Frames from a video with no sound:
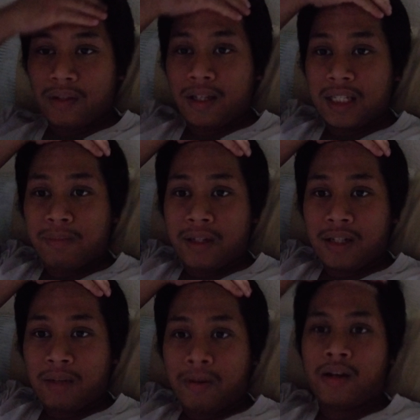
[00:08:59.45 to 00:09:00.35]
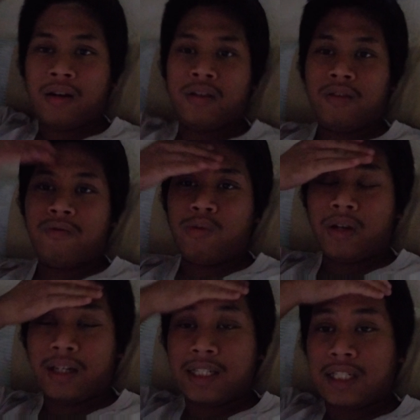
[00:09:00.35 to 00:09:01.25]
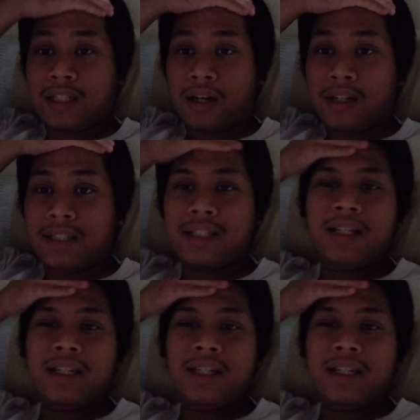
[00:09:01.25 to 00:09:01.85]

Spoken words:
Especially up here, the forehead sucks